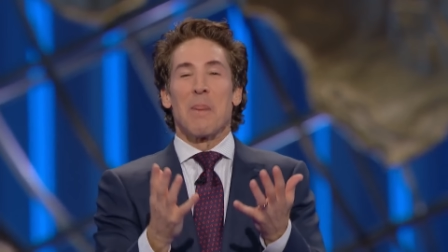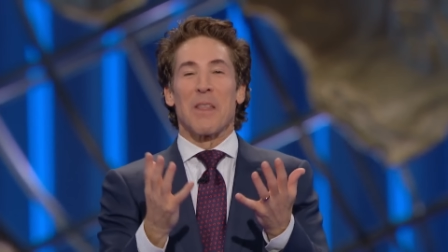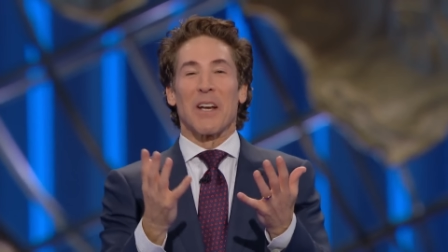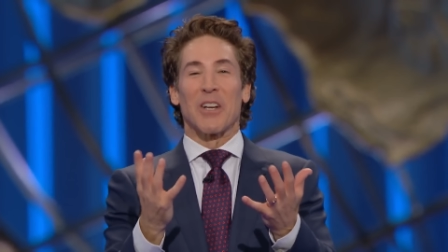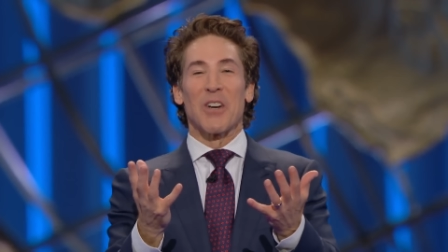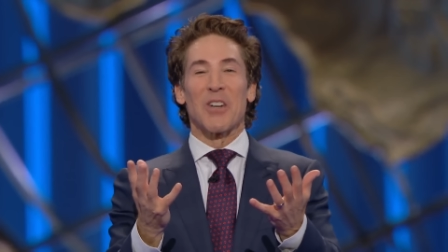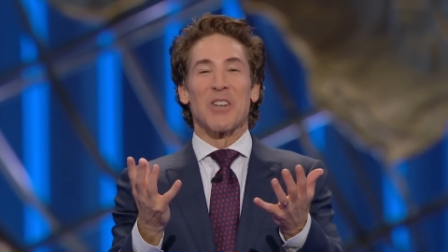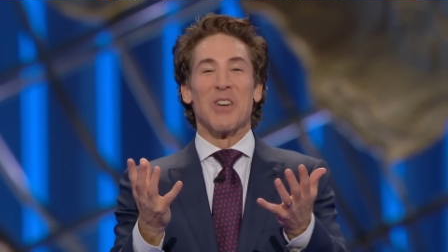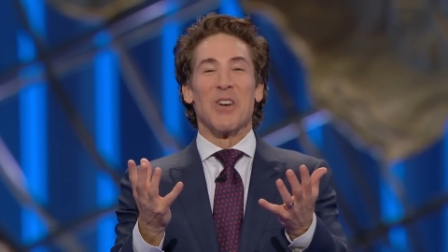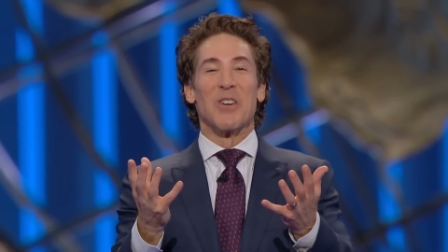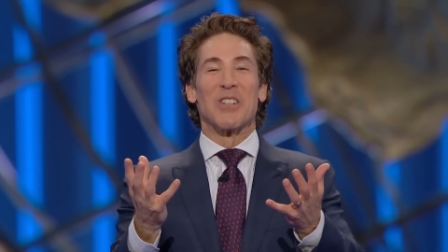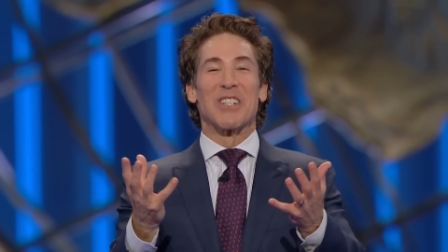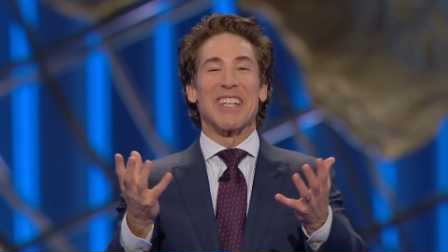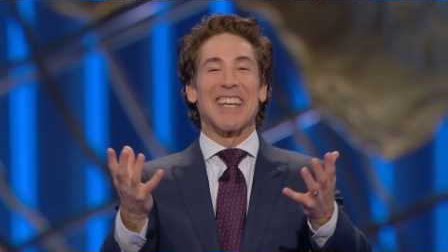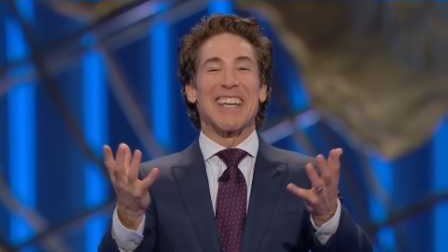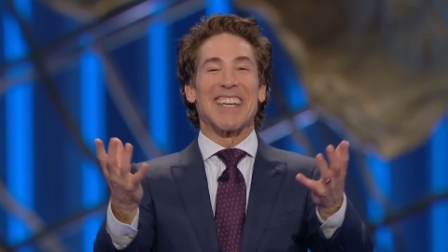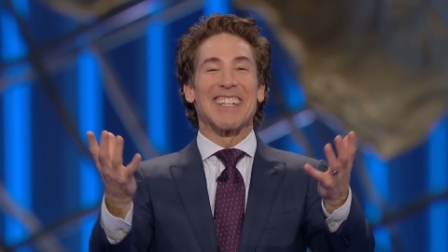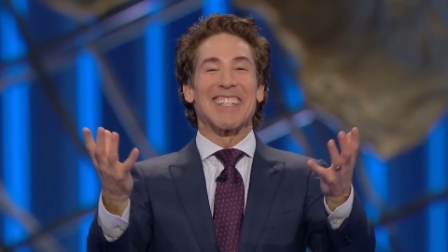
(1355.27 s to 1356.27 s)
The good
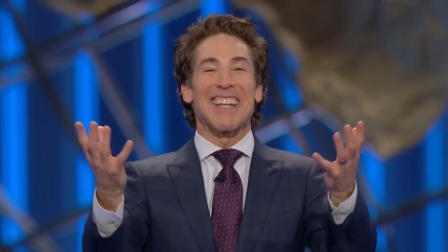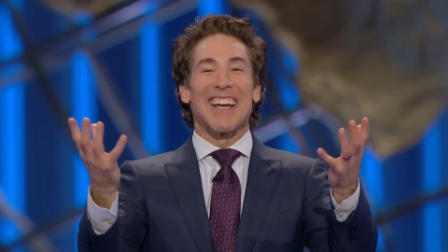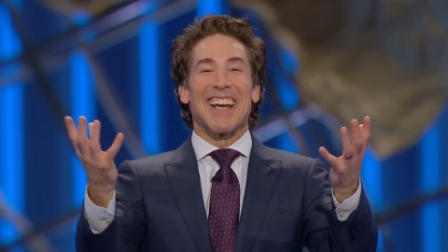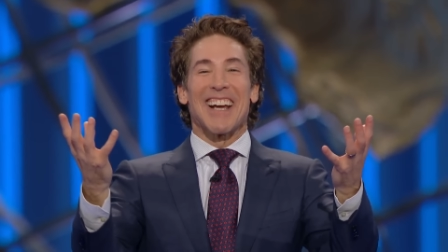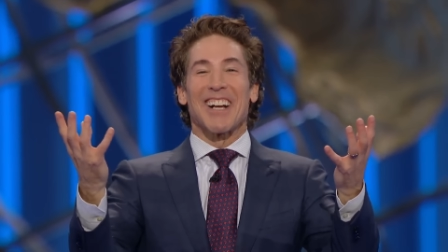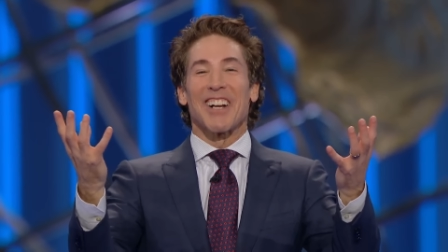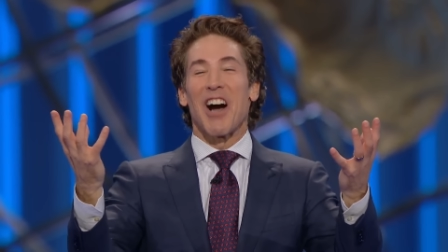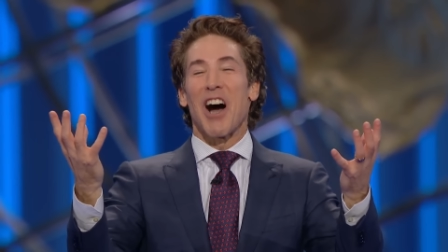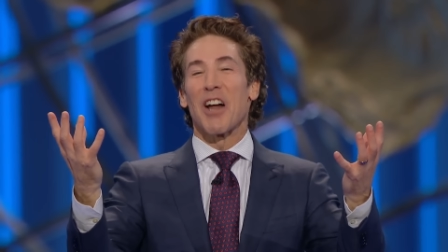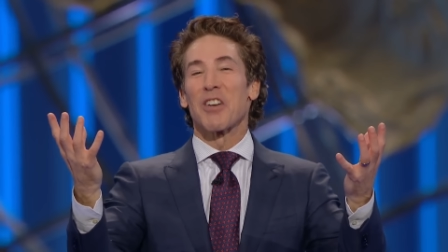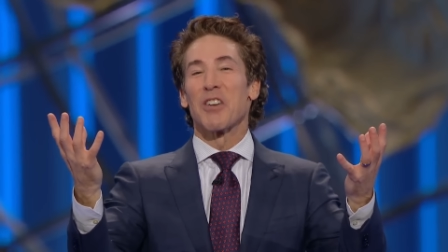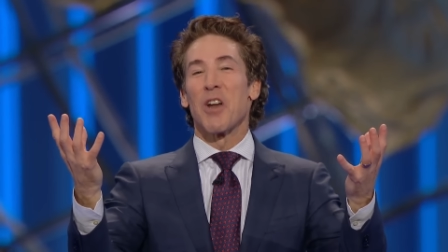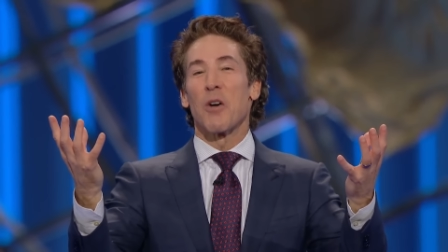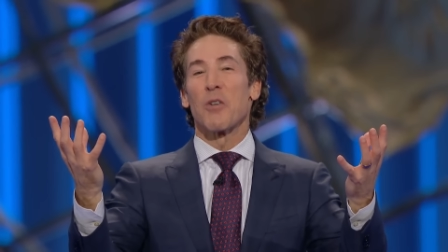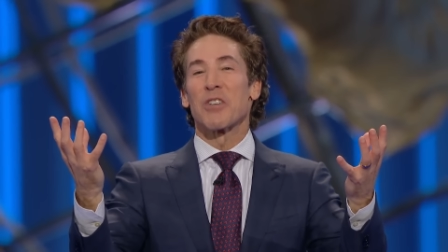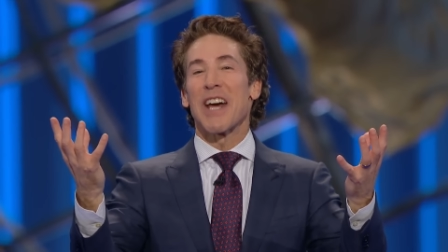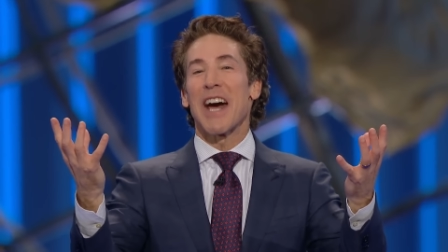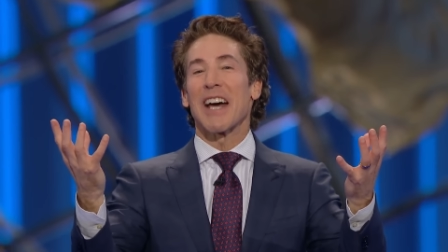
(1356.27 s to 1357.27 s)
news is God
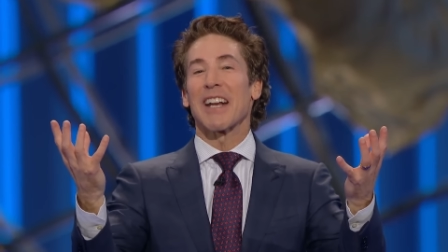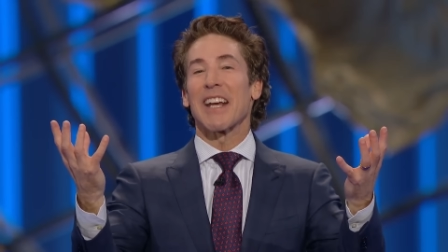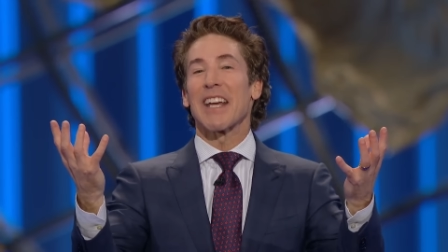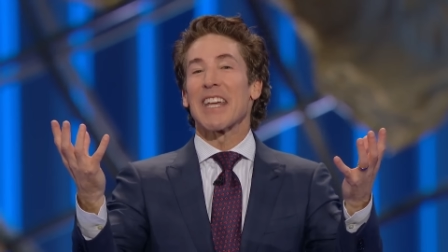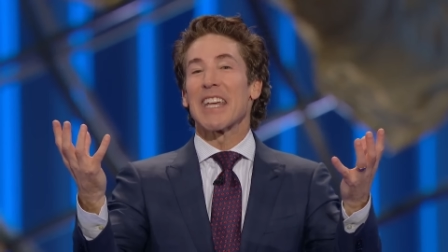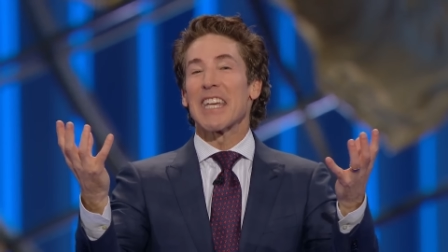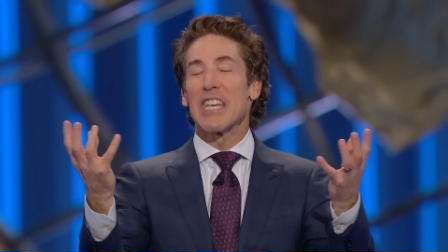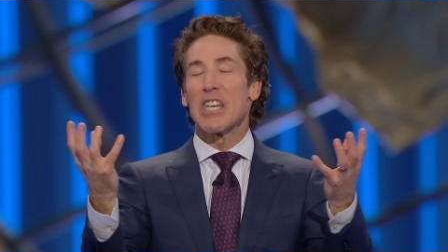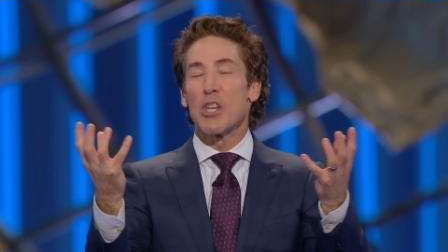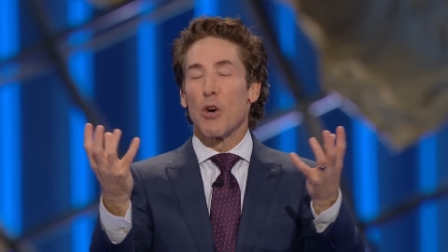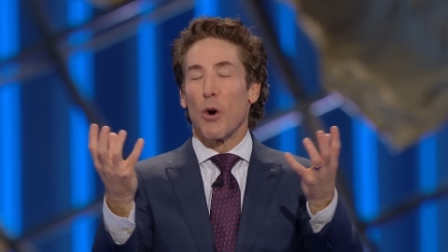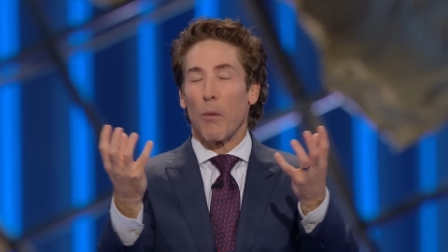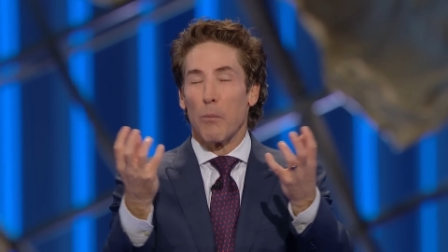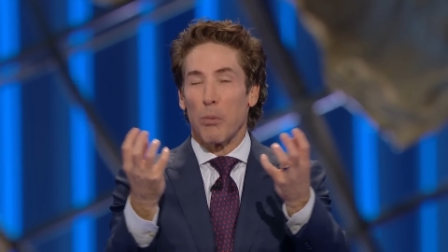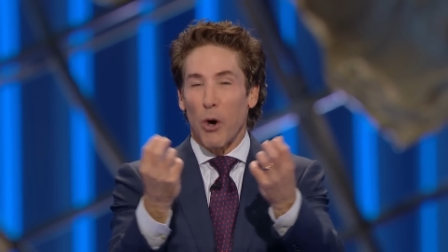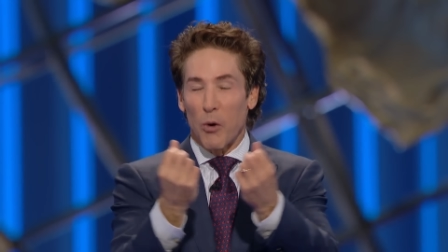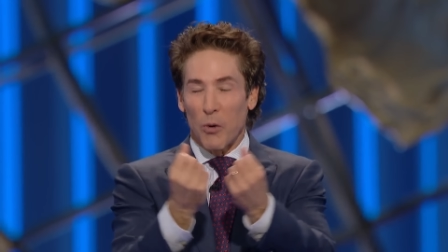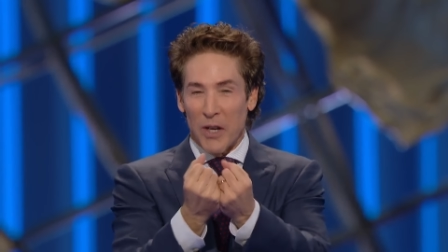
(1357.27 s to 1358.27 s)
knows how to heal
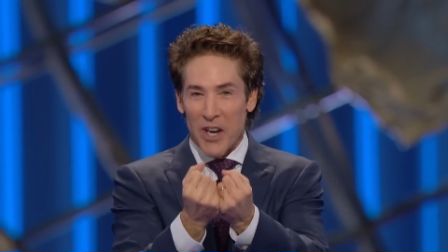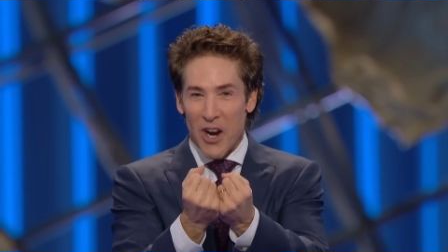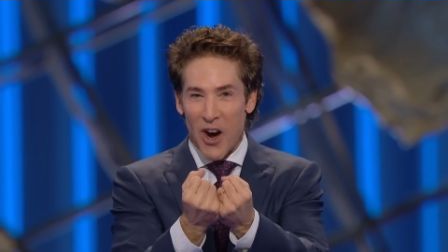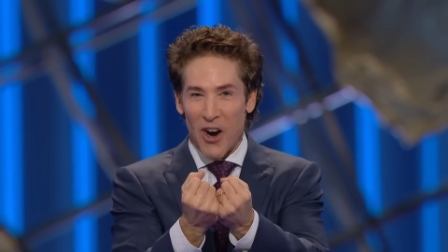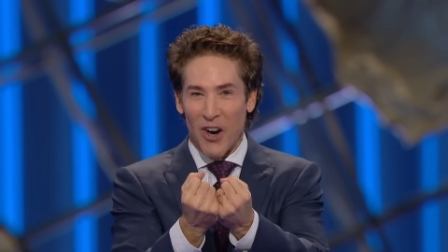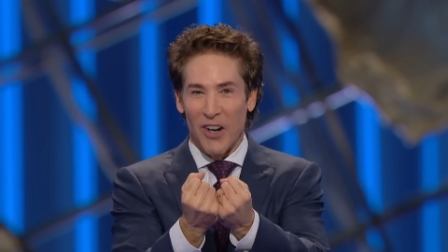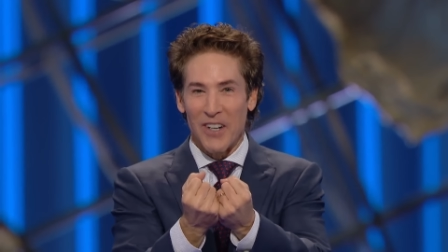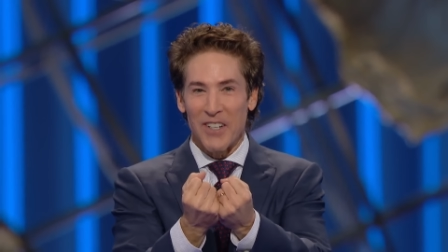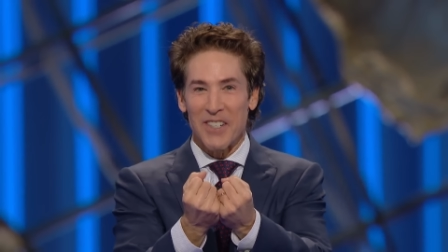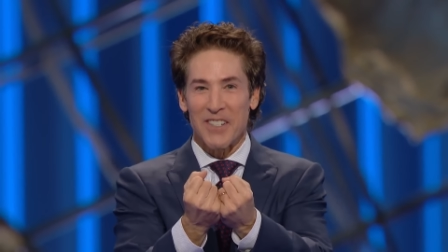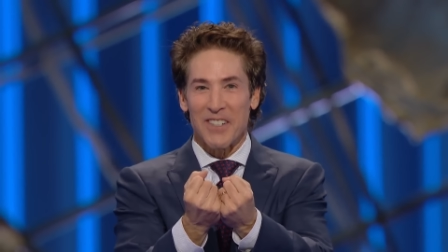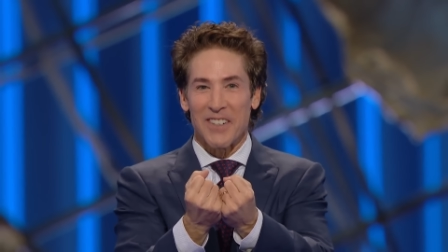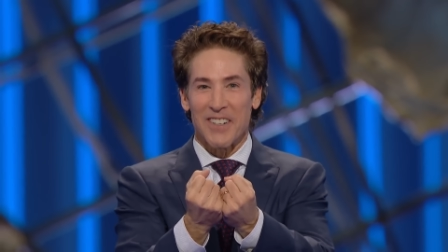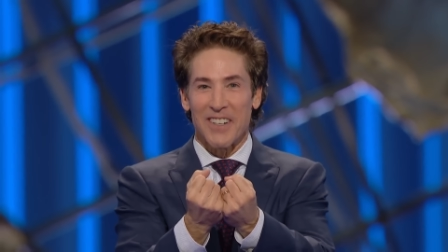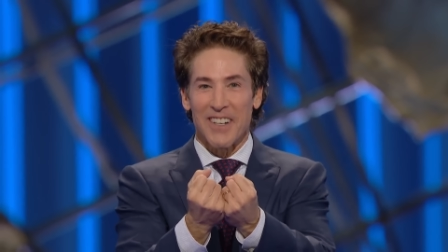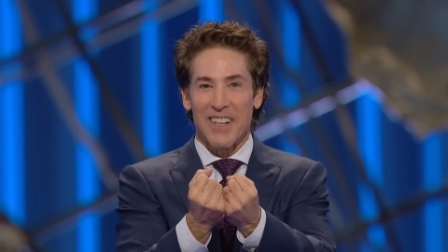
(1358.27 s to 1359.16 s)
broken hearts,